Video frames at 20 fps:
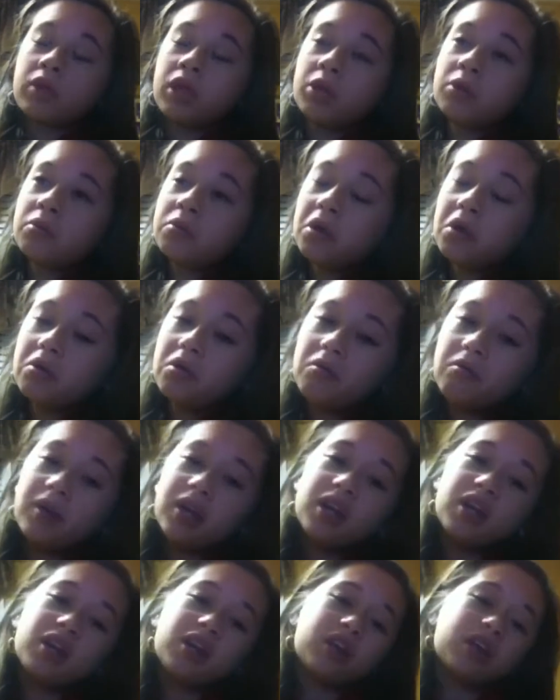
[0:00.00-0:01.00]
it would probably
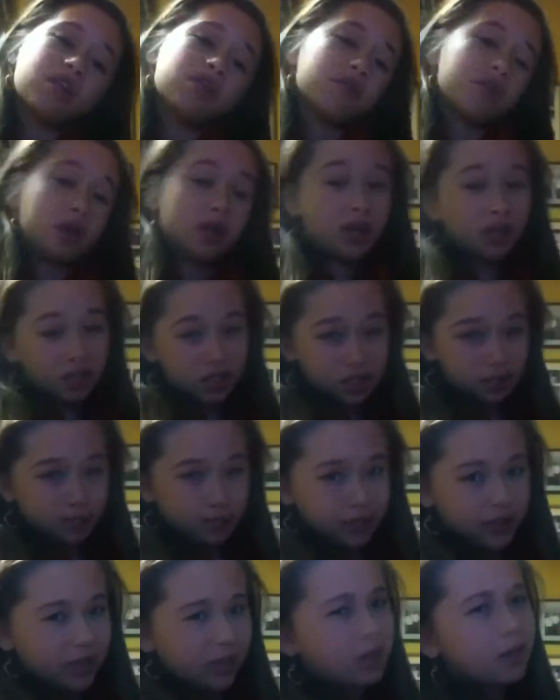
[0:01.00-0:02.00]
be to get rich,
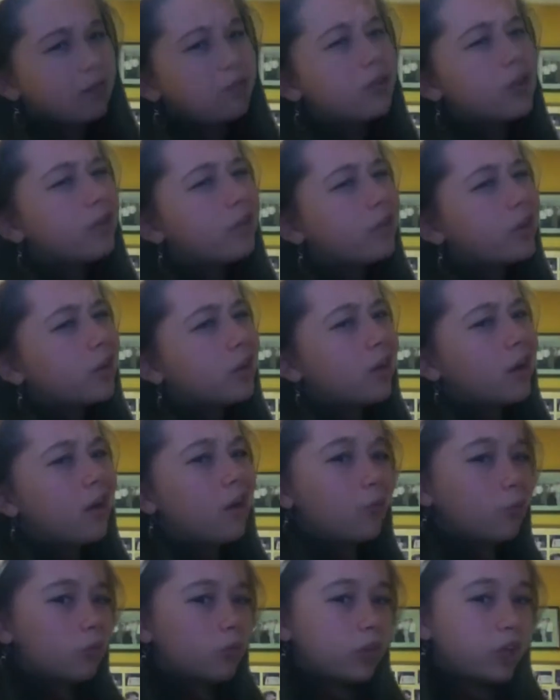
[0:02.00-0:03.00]
but even if I
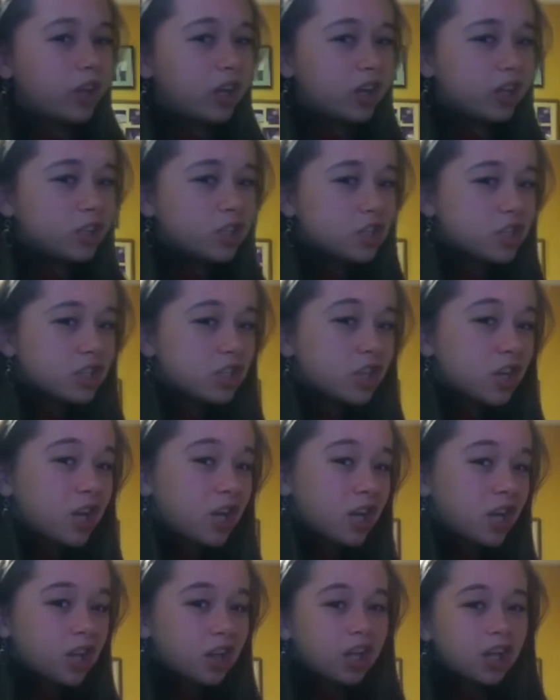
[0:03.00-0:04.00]
got rich
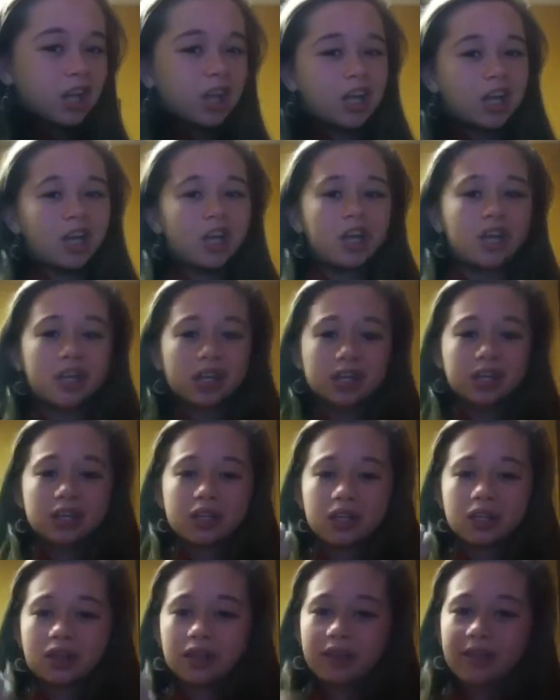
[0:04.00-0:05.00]
like
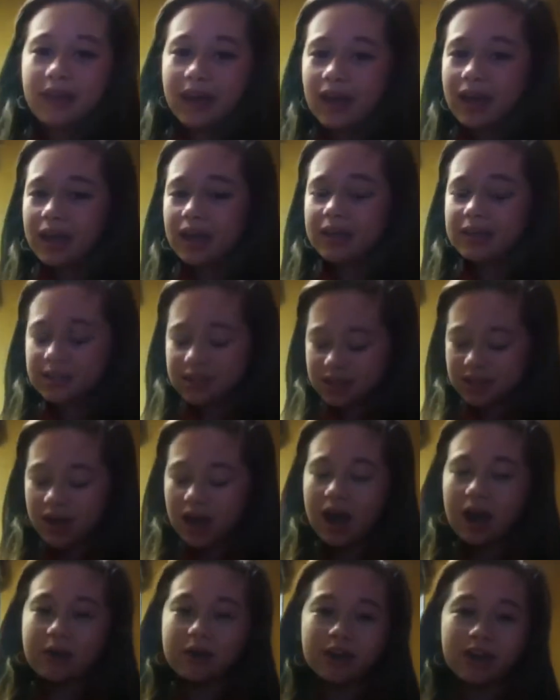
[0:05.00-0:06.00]
that,
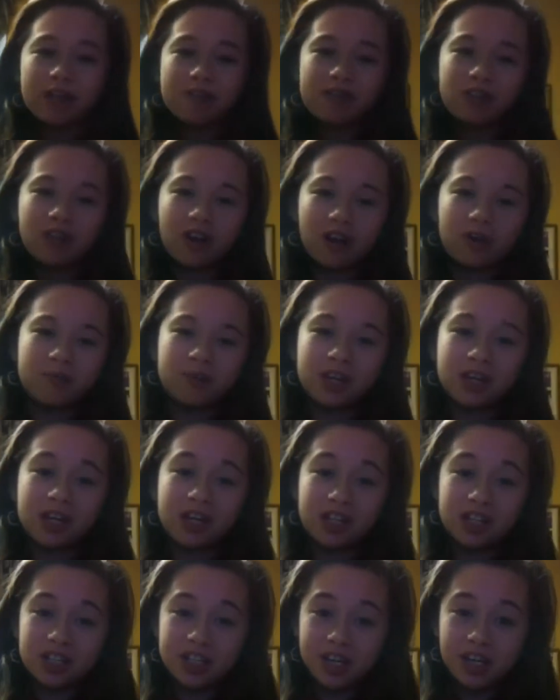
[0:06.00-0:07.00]
I would give a lot of money
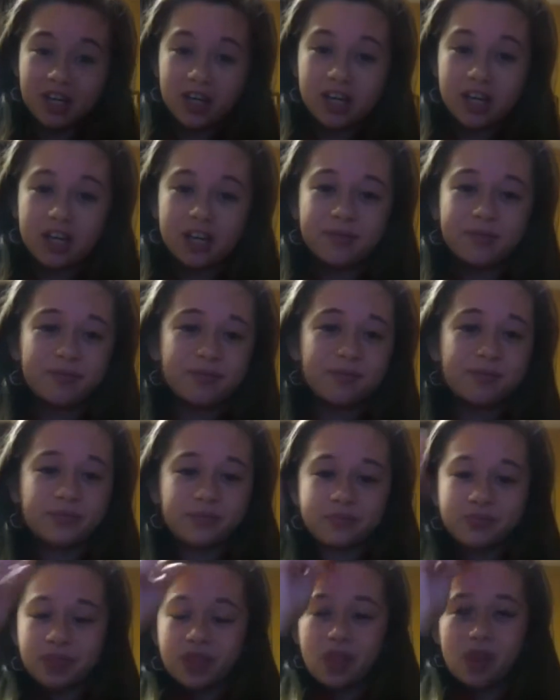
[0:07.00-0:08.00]
to charity.
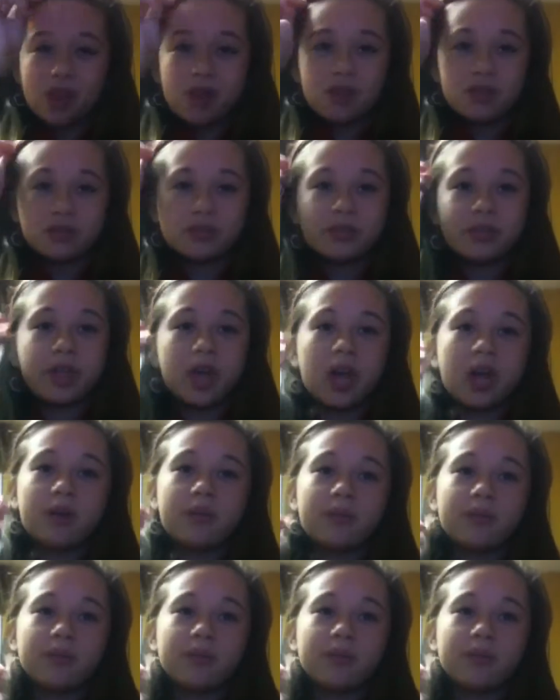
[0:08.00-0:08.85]
So yeah.